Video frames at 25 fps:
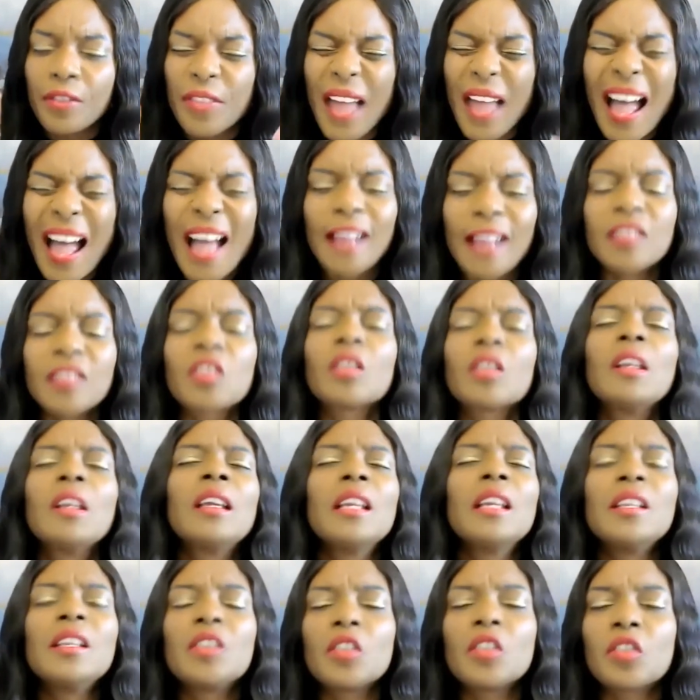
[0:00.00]
that
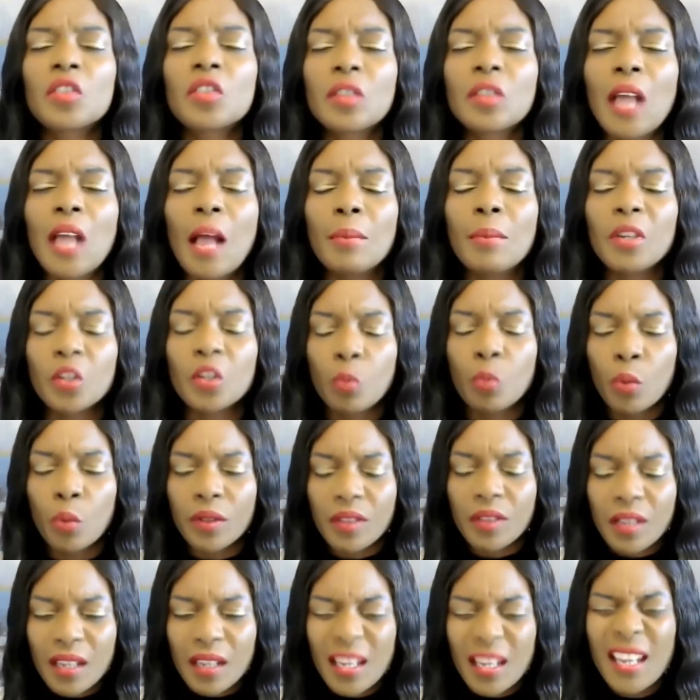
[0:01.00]
is established
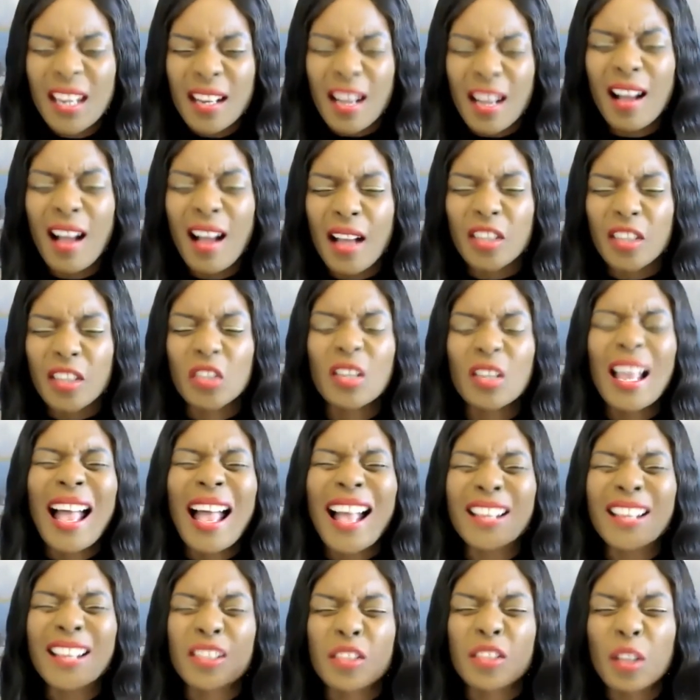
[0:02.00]
within us
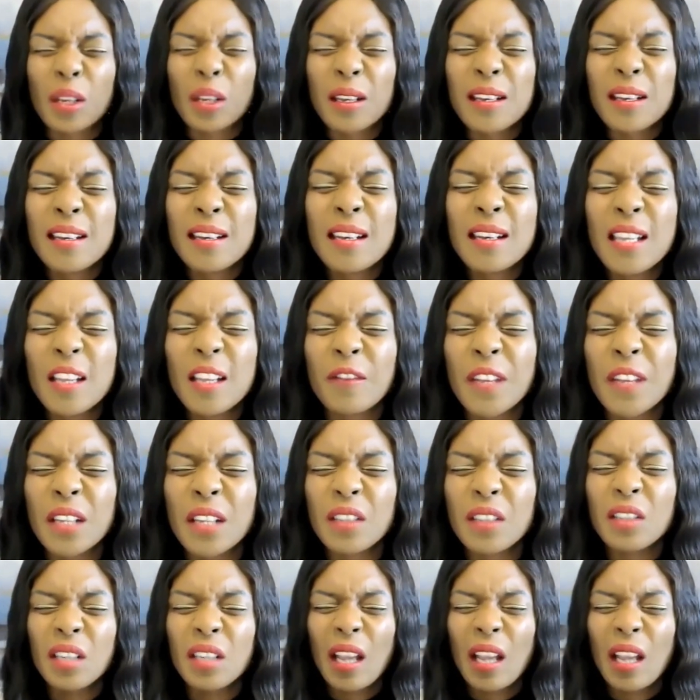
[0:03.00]
as the living